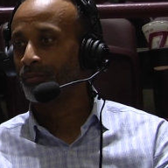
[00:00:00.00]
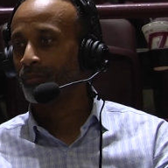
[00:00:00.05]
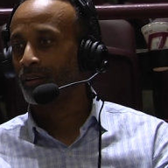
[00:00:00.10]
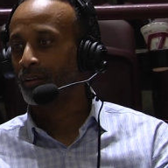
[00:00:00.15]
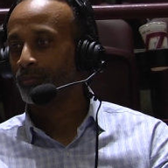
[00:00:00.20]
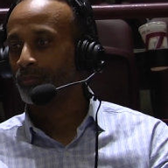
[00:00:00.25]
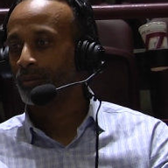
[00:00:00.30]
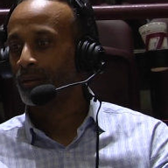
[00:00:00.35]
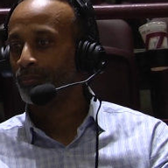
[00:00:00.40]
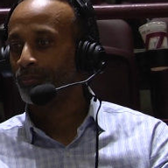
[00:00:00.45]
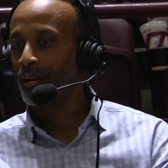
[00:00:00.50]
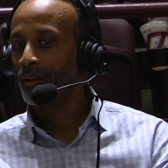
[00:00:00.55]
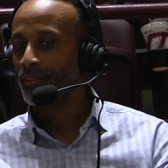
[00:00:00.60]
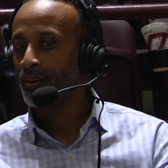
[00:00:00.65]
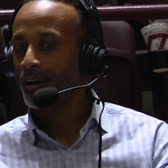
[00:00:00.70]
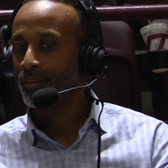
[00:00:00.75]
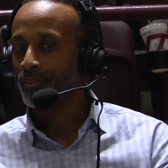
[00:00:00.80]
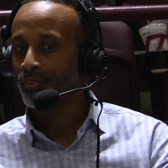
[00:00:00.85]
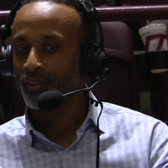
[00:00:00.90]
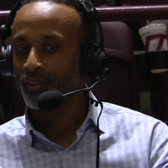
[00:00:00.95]
Uh, but but
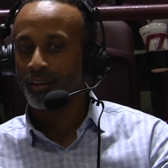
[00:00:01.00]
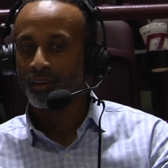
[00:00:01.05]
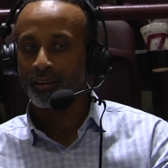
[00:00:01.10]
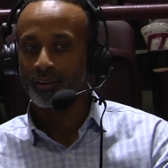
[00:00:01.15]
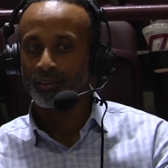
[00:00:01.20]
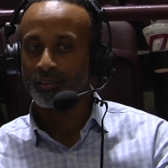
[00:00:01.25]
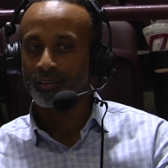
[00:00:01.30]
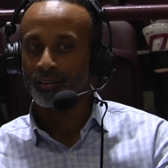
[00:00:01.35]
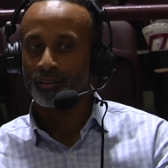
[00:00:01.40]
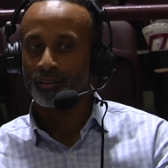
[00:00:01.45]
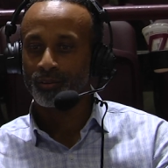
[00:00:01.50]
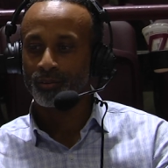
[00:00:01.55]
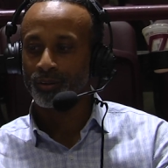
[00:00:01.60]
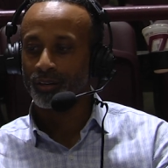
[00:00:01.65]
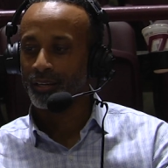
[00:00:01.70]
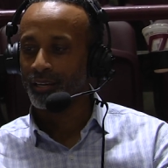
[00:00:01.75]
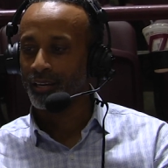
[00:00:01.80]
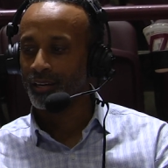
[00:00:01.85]
I, I, think you know